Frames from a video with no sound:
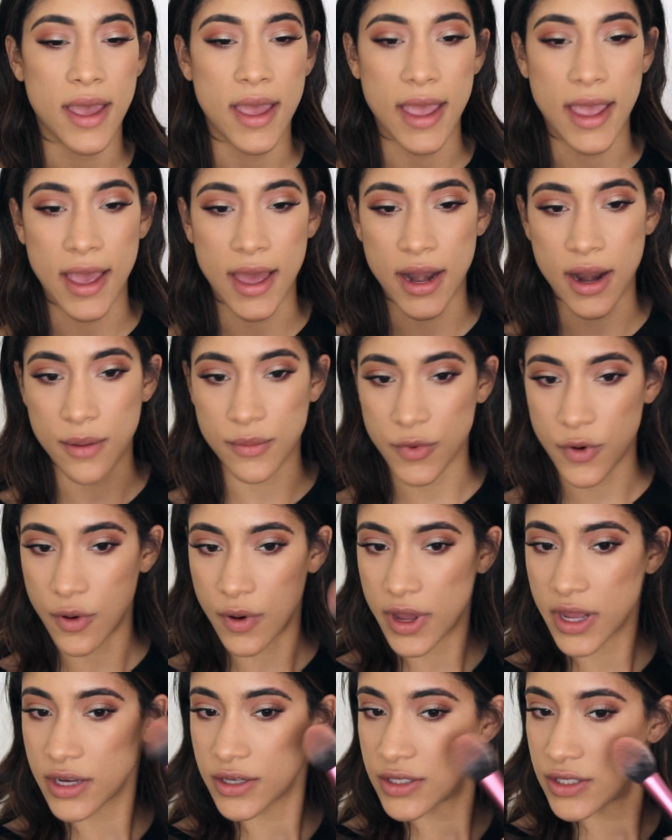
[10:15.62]
And I'm
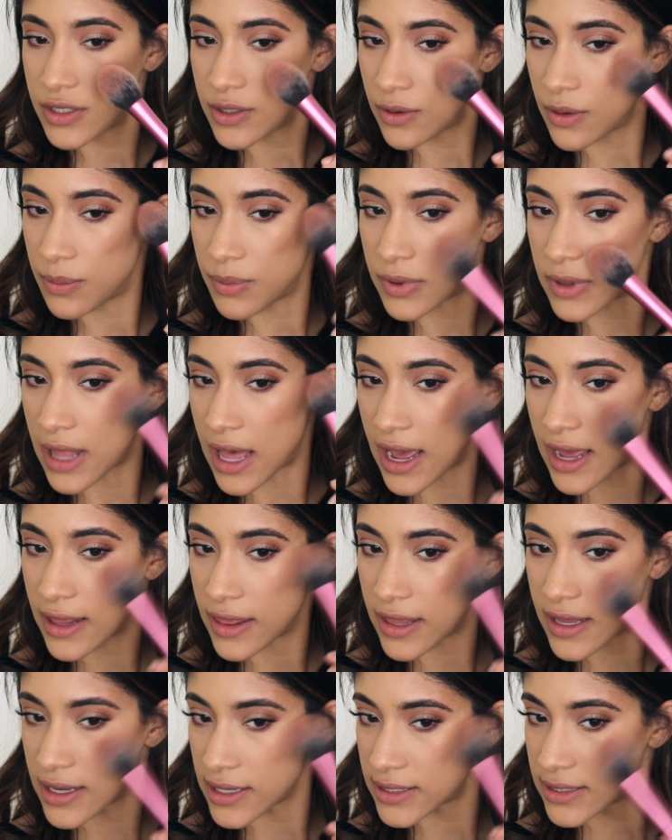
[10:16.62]
going to
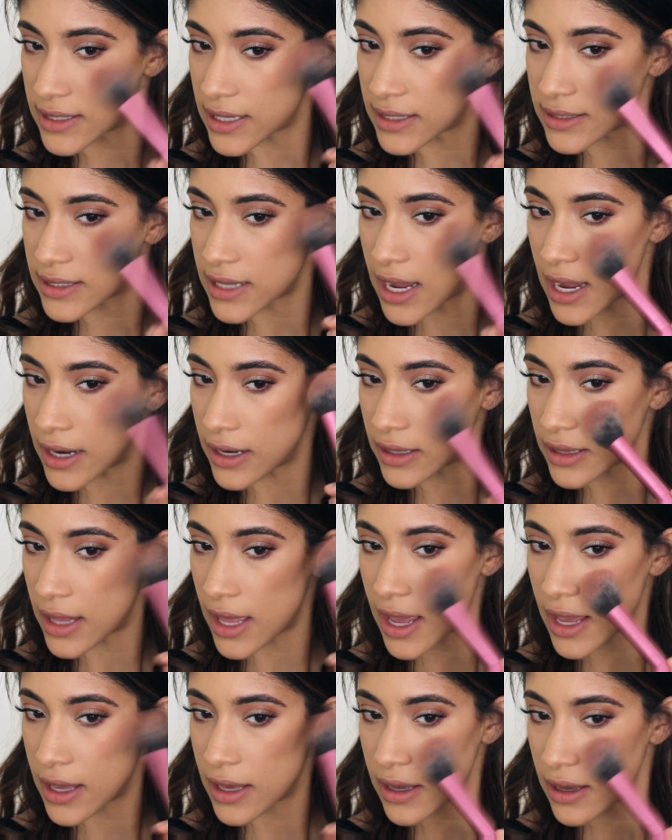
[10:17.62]
apply this as kind of
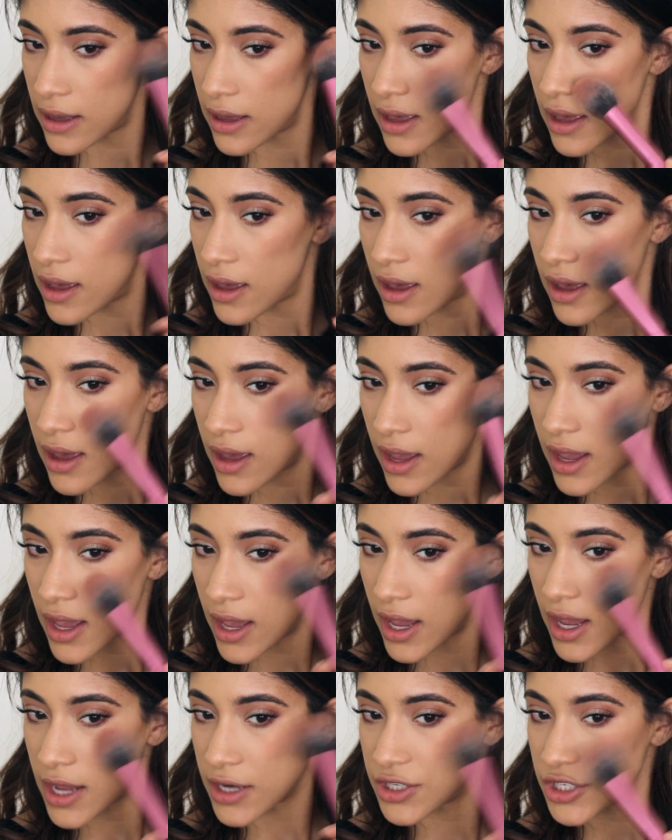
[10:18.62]
like
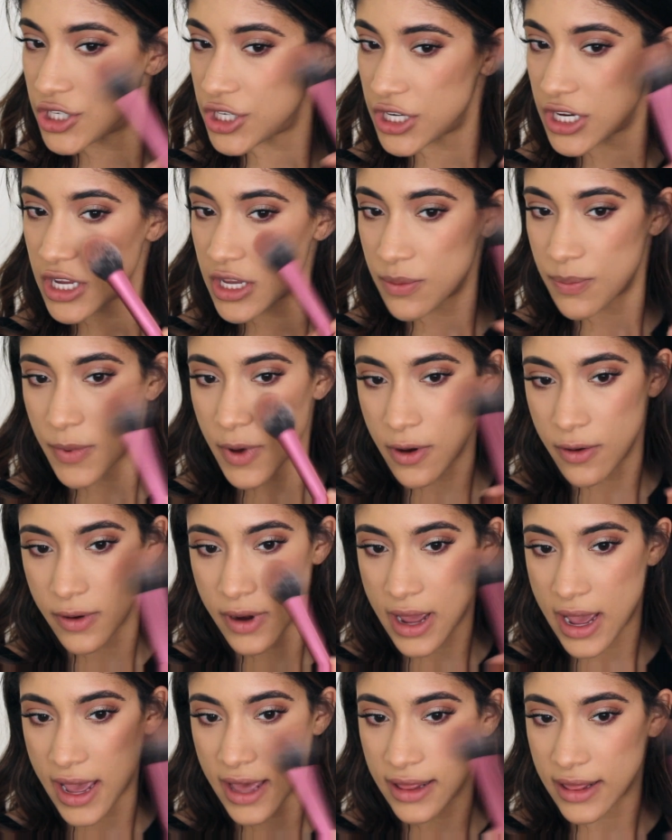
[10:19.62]
a
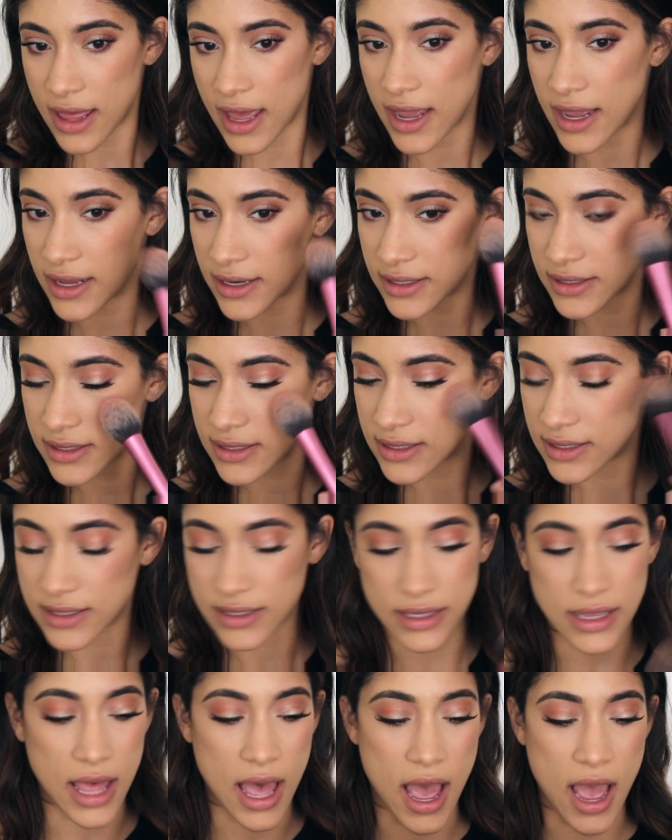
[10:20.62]
cheekbone highlight
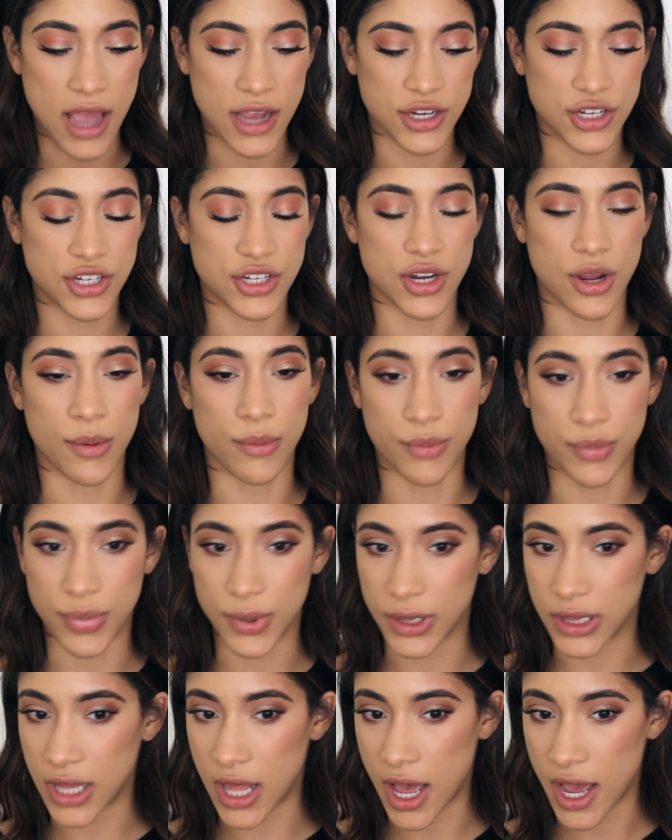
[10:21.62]
slash
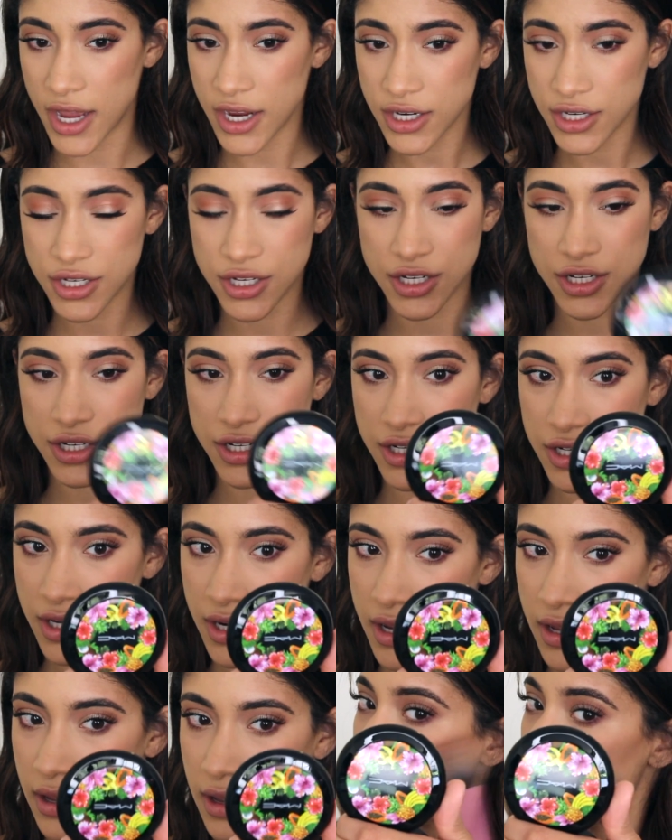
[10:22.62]

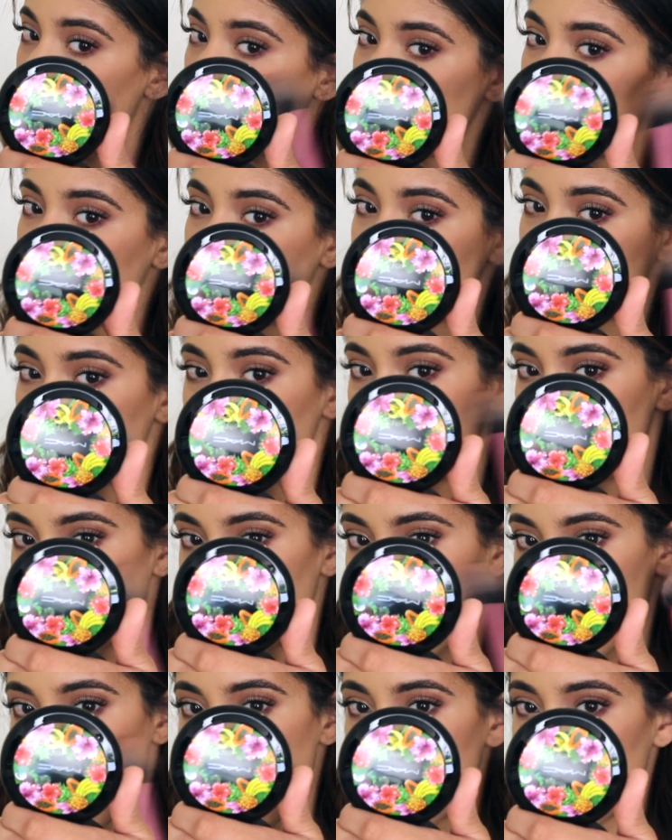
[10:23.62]
blush. And it's
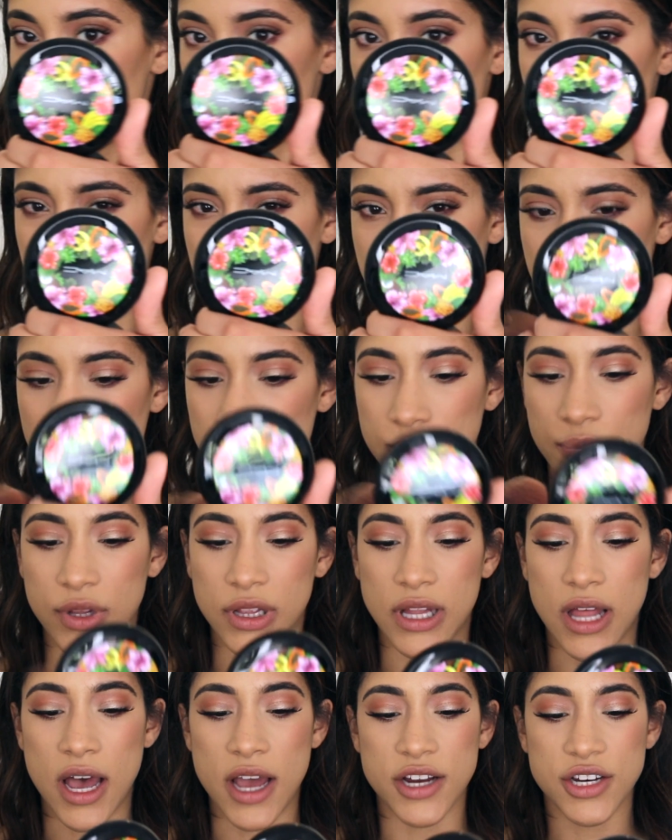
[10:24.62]
kind of more of a
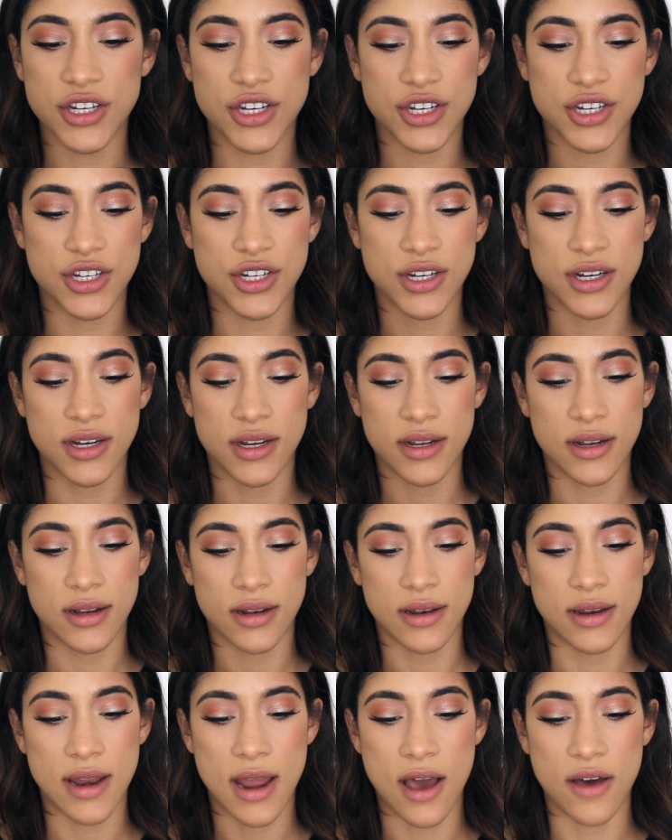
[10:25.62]
blush
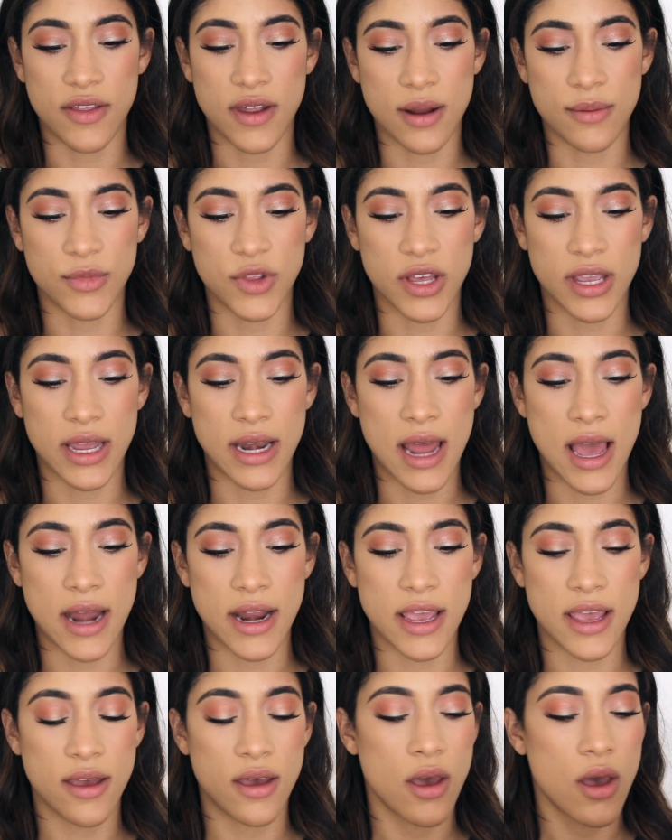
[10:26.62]
now that I'm looking
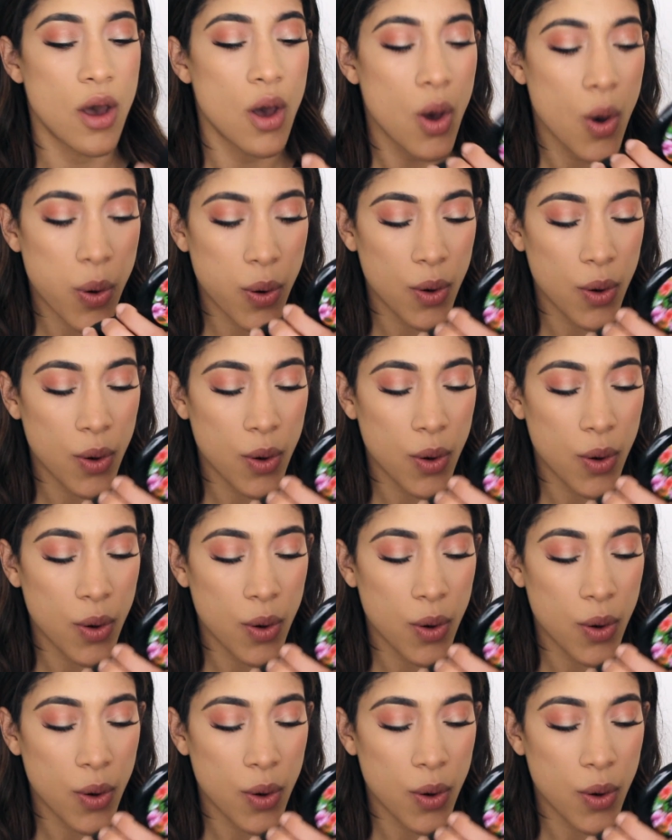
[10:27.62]
at it.